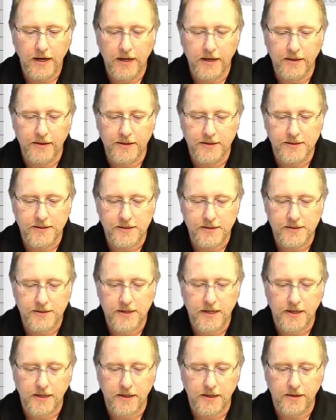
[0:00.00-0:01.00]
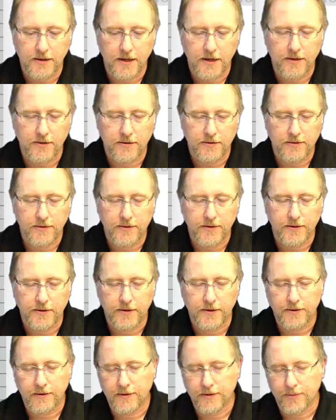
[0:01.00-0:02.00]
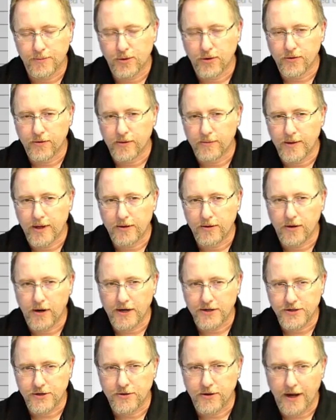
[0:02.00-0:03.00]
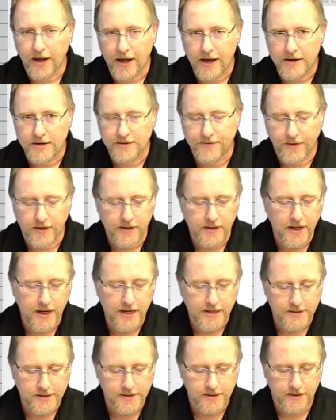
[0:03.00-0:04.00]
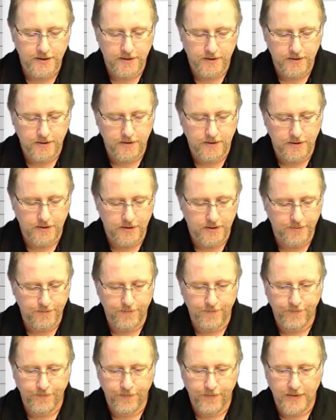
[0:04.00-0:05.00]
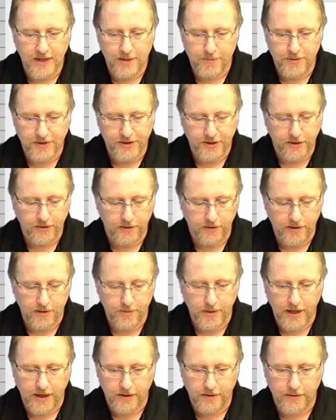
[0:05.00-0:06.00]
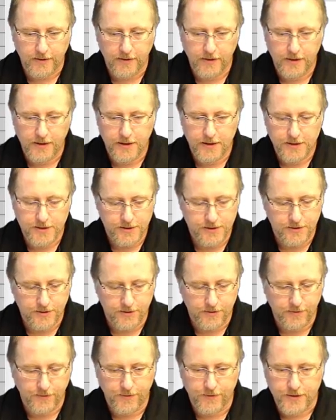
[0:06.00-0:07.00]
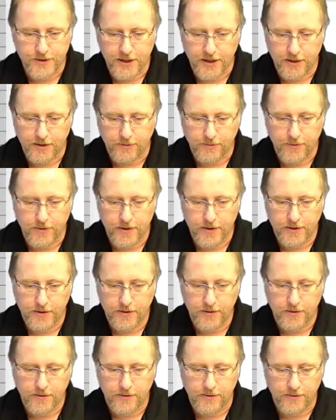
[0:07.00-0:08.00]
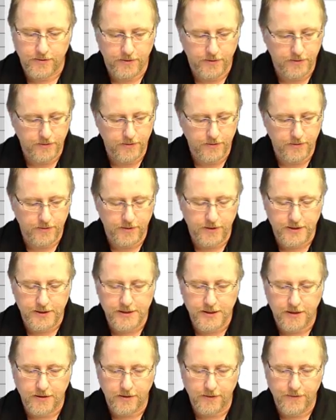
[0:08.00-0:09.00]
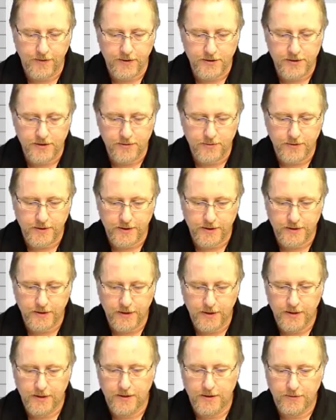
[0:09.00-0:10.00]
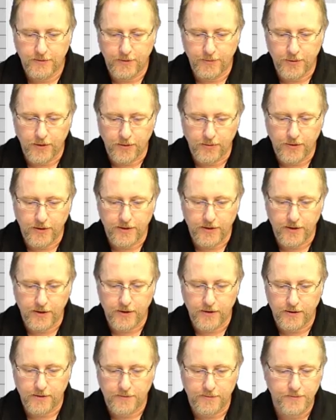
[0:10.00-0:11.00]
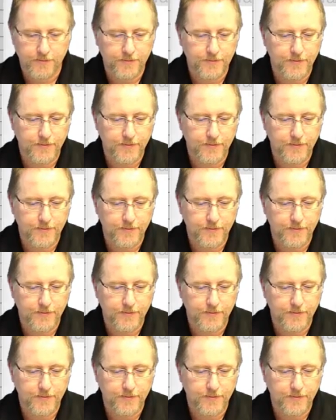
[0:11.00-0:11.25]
And this is telling that uh, the program that you're actually going to activate that, um, that particular command. So for channel 1 or uh, cyclic function 1, we put a 1 there.